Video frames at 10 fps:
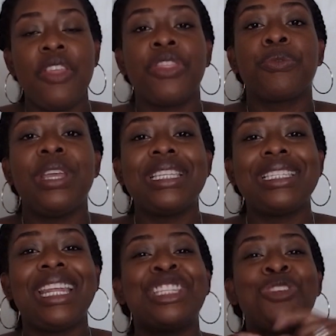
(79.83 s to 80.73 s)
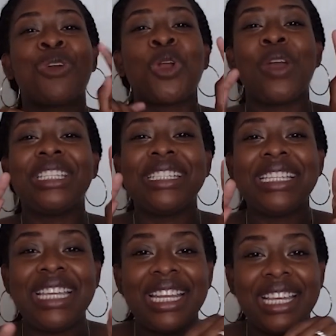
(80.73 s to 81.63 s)
The reason is you are going to
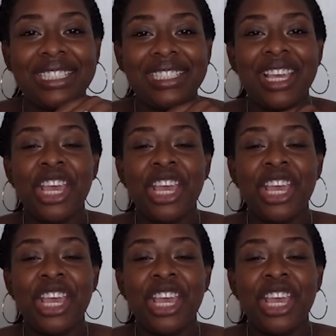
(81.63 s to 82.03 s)
need it.